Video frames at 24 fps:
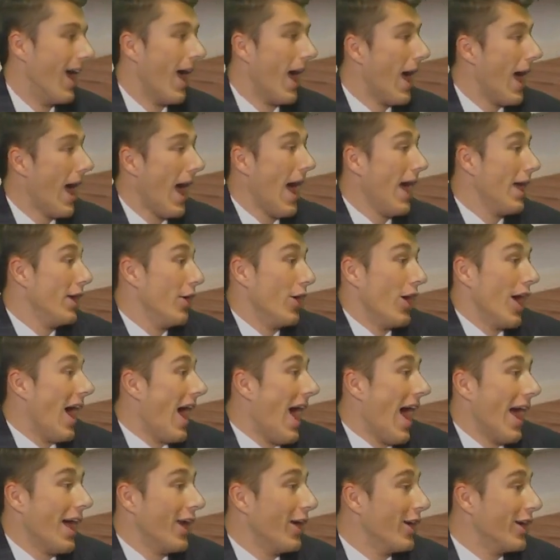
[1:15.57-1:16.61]
I don't
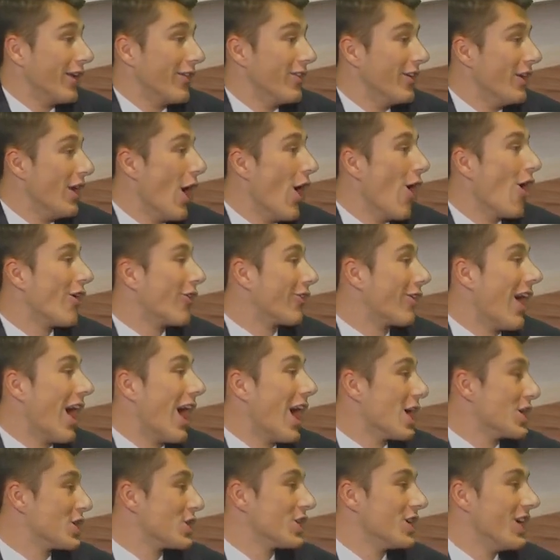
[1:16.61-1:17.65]
I don't even know a
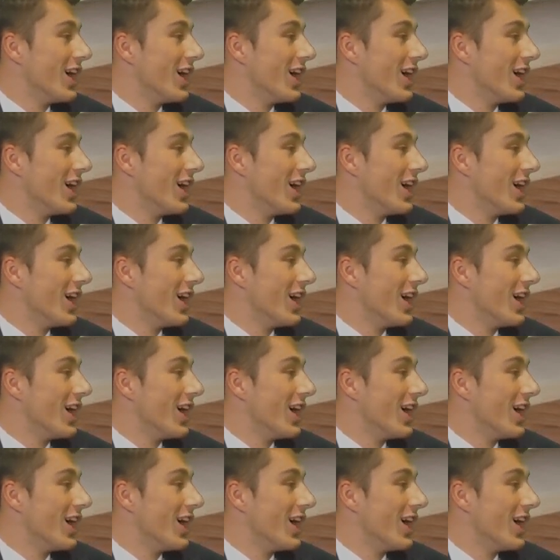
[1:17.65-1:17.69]
Raj.